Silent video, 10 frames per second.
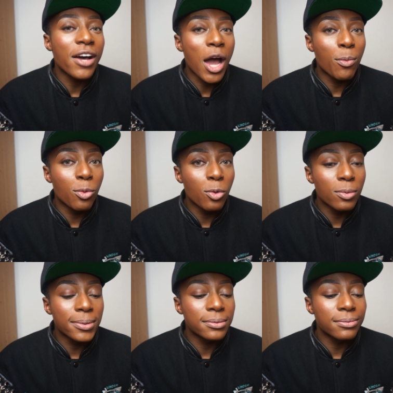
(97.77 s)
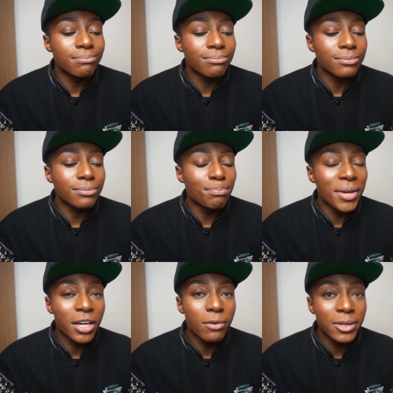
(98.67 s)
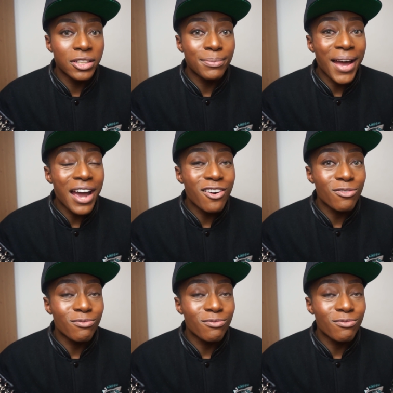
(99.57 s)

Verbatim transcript: I will pick a random at